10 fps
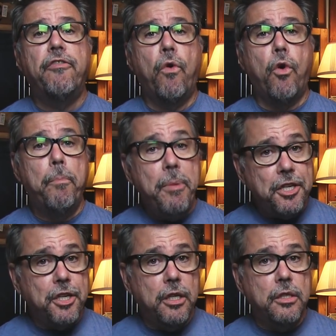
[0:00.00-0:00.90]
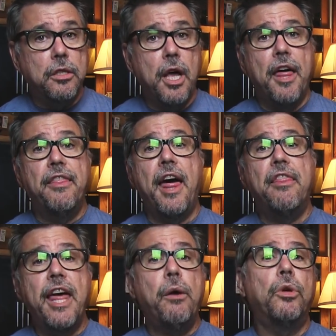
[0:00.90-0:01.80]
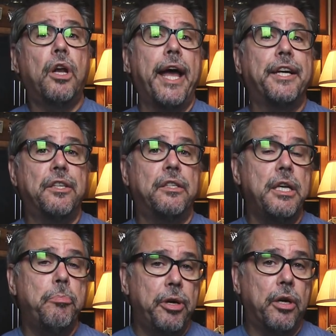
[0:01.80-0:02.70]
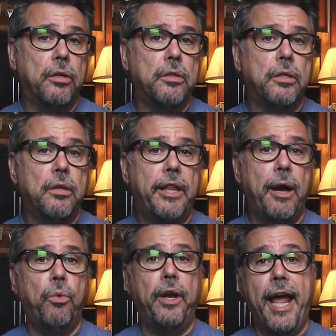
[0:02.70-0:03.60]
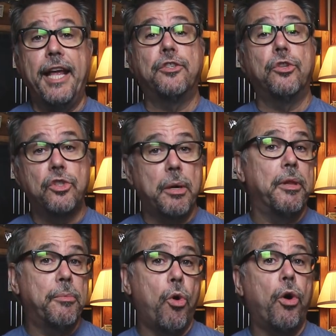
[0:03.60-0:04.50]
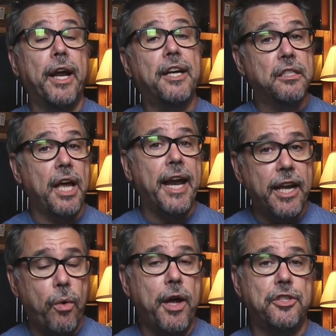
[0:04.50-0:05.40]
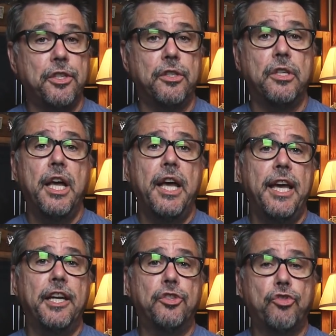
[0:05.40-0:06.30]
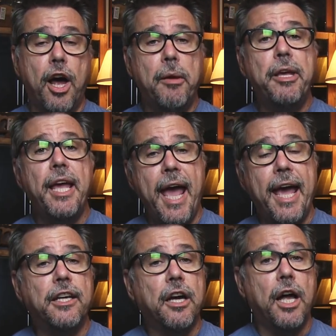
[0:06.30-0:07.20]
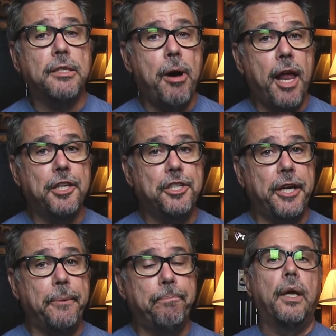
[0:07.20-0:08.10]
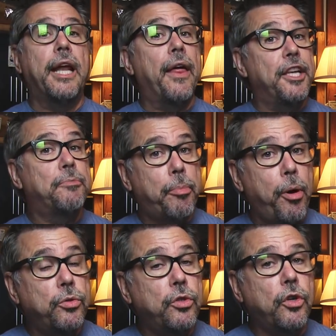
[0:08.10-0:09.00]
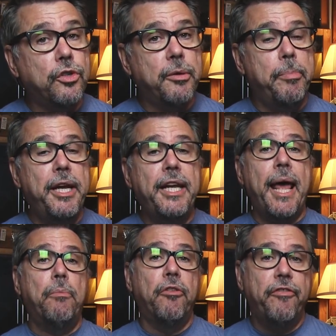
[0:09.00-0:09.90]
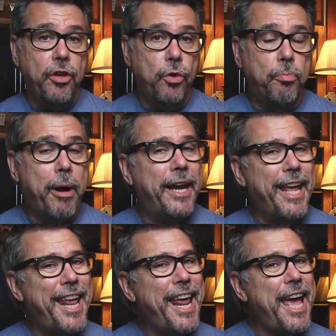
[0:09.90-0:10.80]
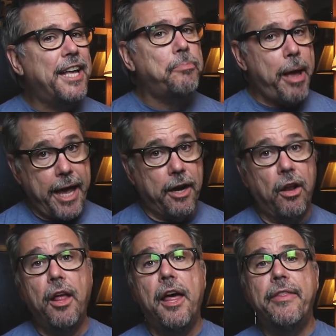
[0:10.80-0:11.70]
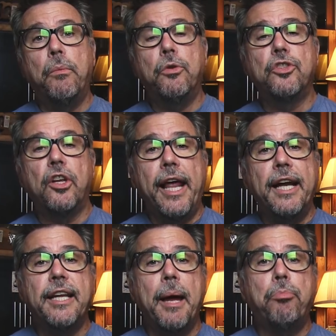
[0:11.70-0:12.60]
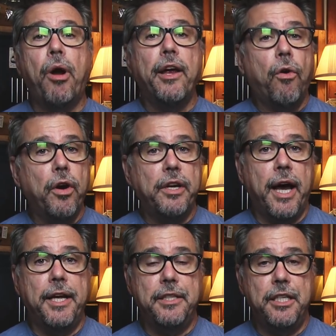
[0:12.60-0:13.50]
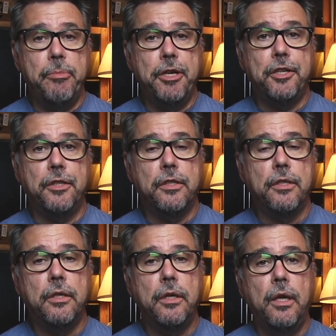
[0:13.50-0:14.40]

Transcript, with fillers: for missions that they would like to see built that would answer some of the more exciting questions in astronomy and cosmology. Now, these proposals are submitted and reviewed by an NAS panel that will select and prioritize these missions.